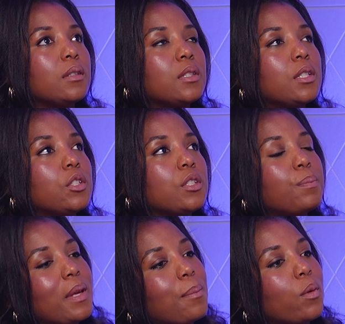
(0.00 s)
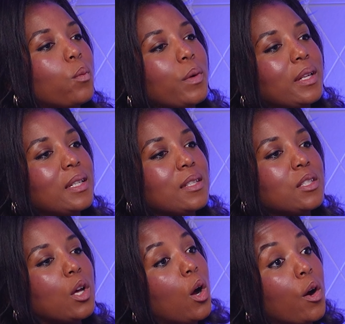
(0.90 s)
to just be able to
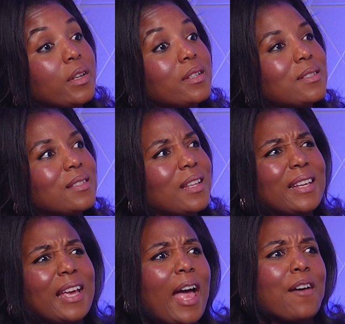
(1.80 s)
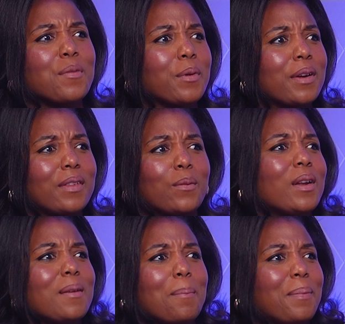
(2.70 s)
witness artists like have a break. Like one of the